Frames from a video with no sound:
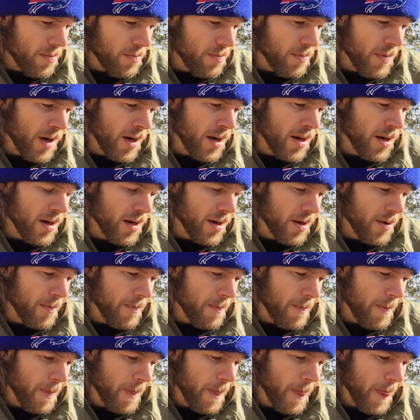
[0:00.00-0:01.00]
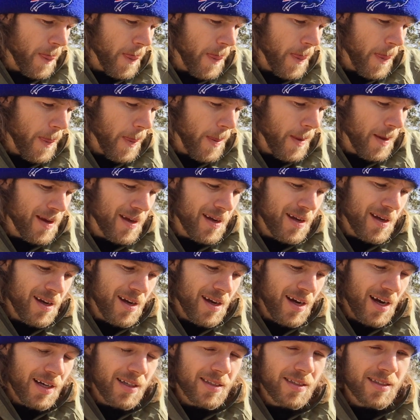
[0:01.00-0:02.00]
my,
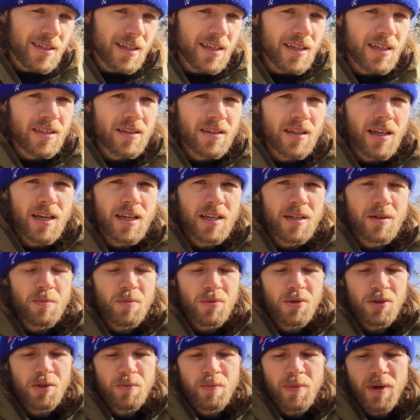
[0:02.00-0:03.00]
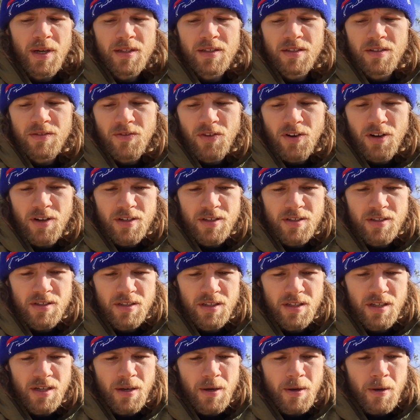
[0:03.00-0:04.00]
I'd say, enlightened perspective,
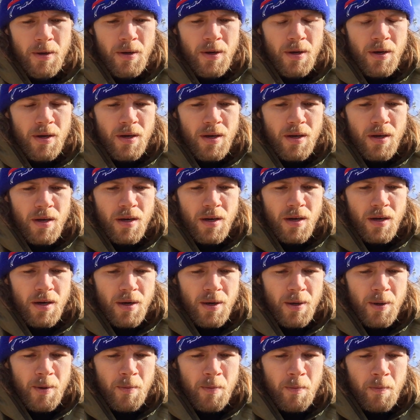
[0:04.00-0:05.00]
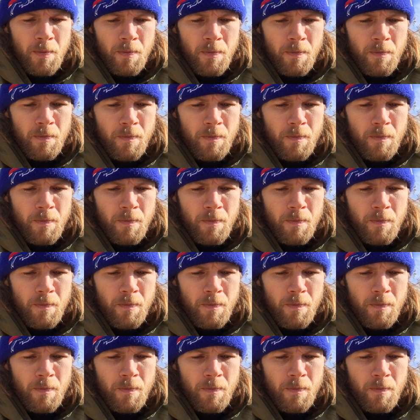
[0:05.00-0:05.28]
honestly. And